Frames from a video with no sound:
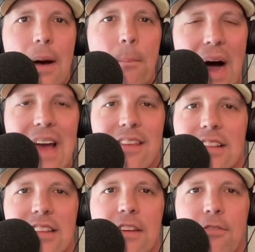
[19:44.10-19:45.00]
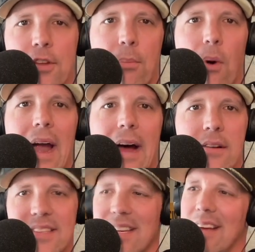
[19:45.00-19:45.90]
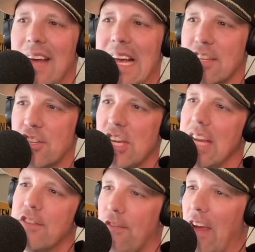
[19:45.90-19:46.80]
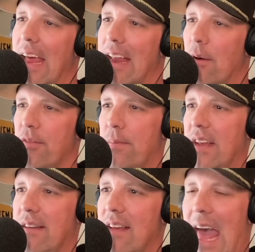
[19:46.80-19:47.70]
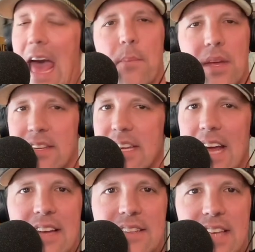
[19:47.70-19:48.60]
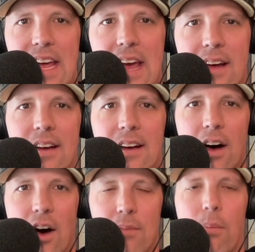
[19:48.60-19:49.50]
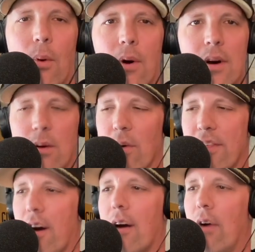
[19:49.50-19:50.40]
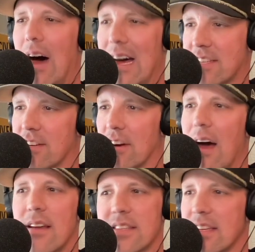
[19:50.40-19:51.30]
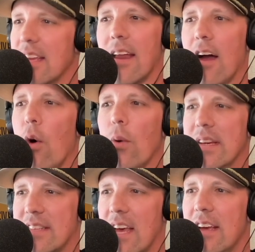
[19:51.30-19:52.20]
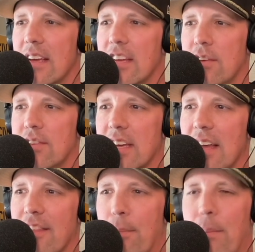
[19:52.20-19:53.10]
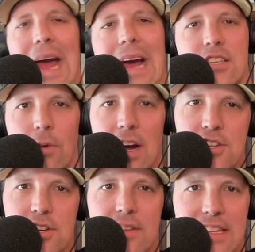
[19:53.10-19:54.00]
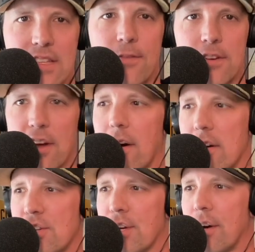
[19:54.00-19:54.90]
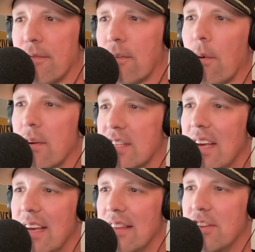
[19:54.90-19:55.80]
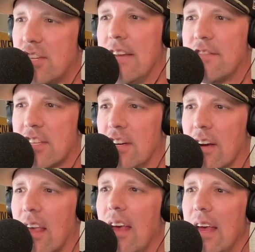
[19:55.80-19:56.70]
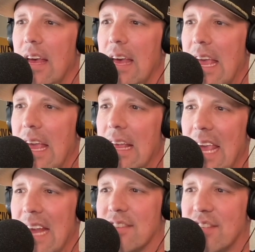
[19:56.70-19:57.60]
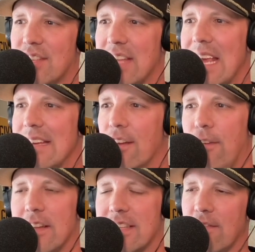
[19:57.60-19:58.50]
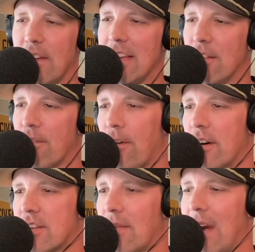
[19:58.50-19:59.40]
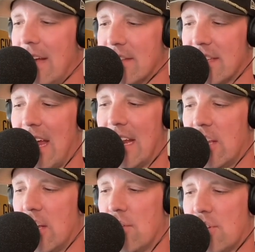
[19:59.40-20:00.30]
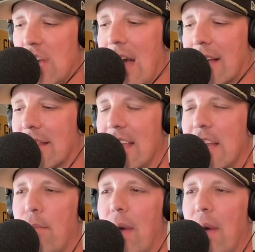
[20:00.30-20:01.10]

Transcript: by the Cleveland Browns. As a Chiefs fan, I would have been happy to see Isaiah on board with our roster. Honestly, you can always use another pass rusher. That's for darn sure. Of course, the Chiefs took a Kansas State defensive end in the first round, so not a huge shock that they'd